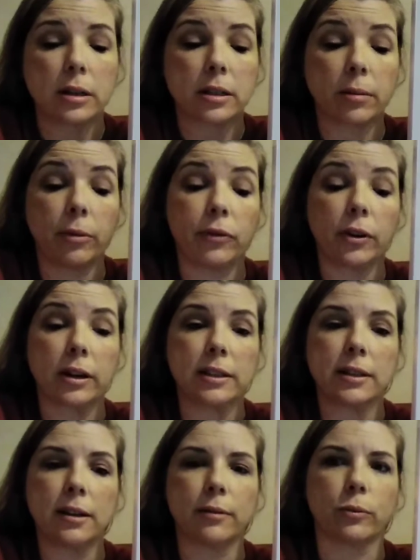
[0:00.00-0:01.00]
Some of you
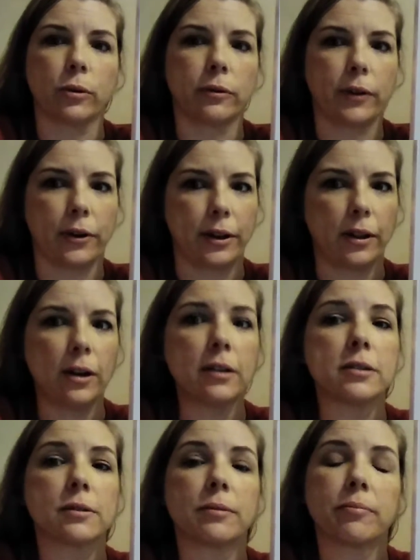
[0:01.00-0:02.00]
guys did, were very
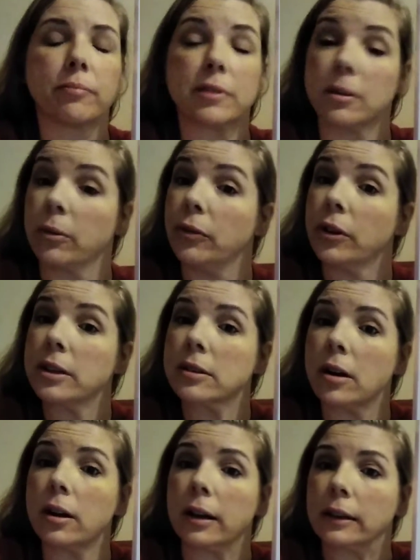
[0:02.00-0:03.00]
lost. Some of you guys
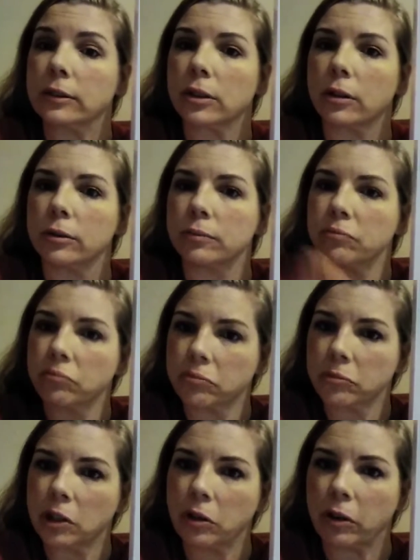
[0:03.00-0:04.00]
got it, so
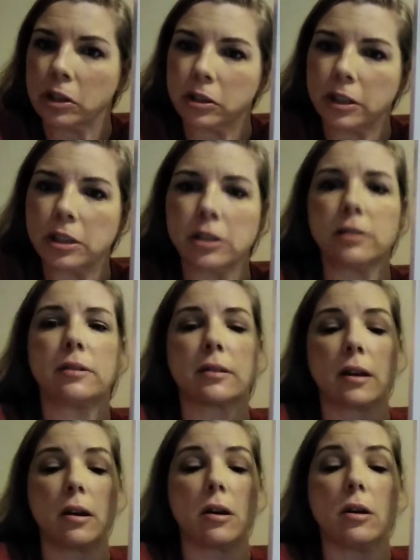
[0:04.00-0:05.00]

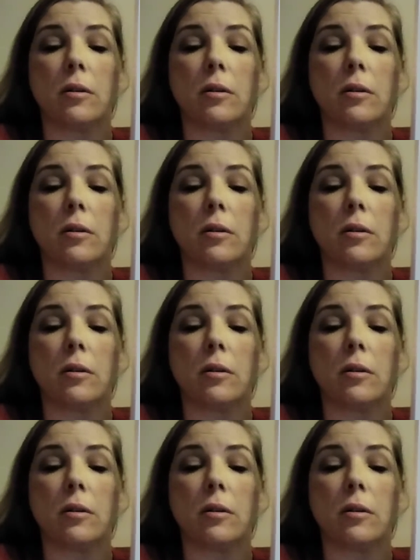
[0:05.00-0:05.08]
congratulations.